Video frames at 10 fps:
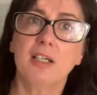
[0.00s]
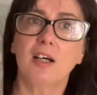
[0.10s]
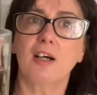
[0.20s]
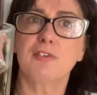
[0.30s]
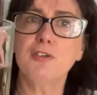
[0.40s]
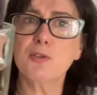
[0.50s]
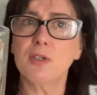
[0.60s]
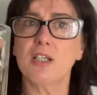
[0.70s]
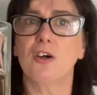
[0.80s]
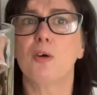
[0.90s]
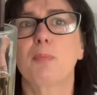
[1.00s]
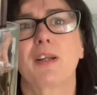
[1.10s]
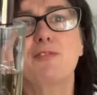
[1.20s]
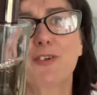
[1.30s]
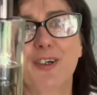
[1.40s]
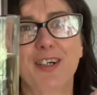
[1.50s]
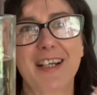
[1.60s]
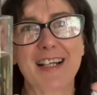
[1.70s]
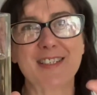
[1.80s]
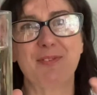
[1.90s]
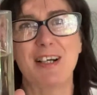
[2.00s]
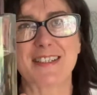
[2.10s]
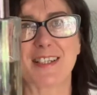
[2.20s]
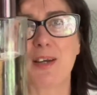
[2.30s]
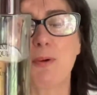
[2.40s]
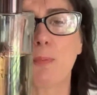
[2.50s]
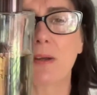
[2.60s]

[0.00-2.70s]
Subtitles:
I've used quite a lot, but I've got an atomizer that I pop it